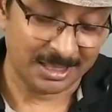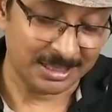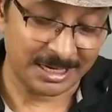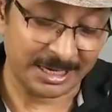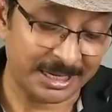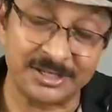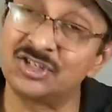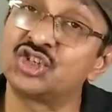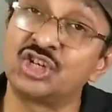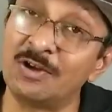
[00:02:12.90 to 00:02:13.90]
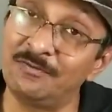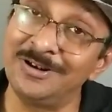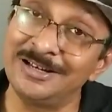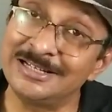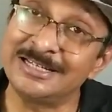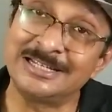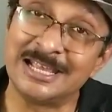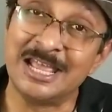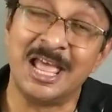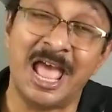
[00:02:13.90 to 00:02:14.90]
the deck is shuffled
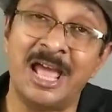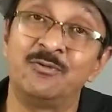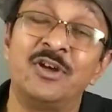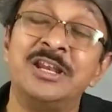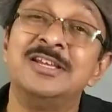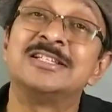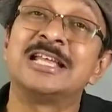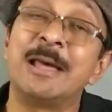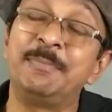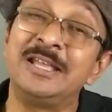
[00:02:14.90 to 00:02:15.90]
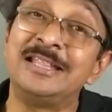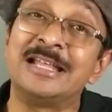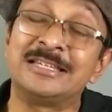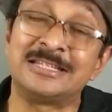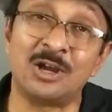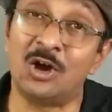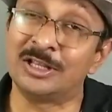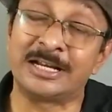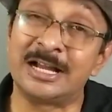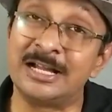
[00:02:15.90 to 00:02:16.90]
and when he is happy that all
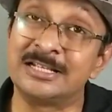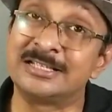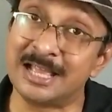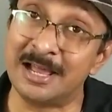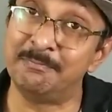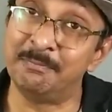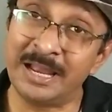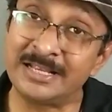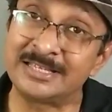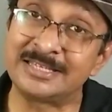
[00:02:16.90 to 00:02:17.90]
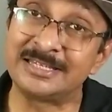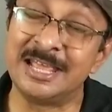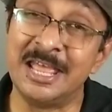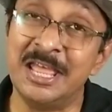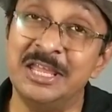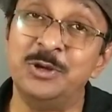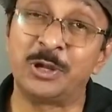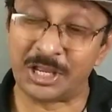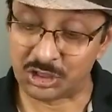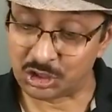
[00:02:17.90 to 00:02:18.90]
the cards are mixed, you
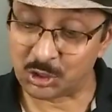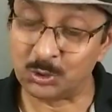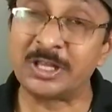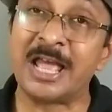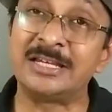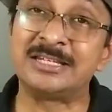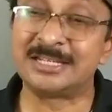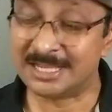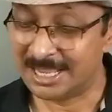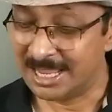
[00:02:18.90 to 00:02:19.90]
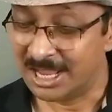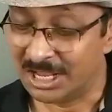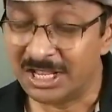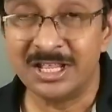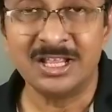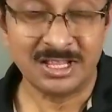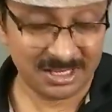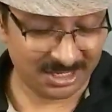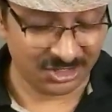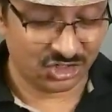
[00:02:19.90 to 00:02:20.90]
can show that
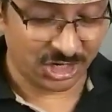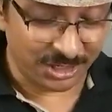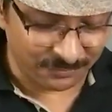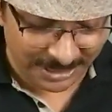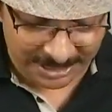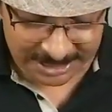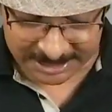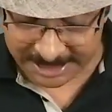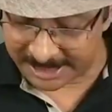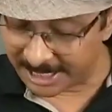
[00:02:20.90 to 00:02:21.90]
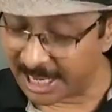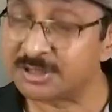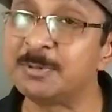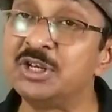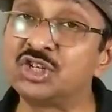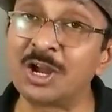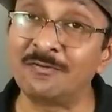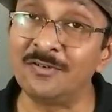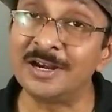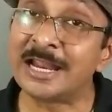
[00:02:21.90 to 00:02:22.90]
genuinely the deck has been
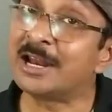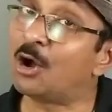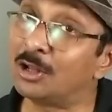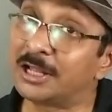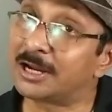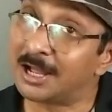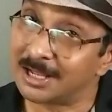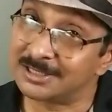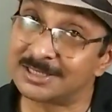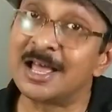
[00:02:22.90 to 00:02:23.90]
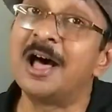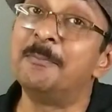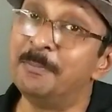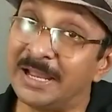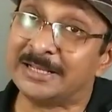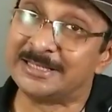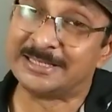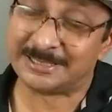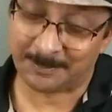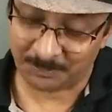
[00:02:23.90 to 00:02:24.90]
shuffled and all the cards are
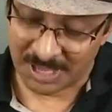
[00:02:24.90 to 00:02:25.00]
mixed.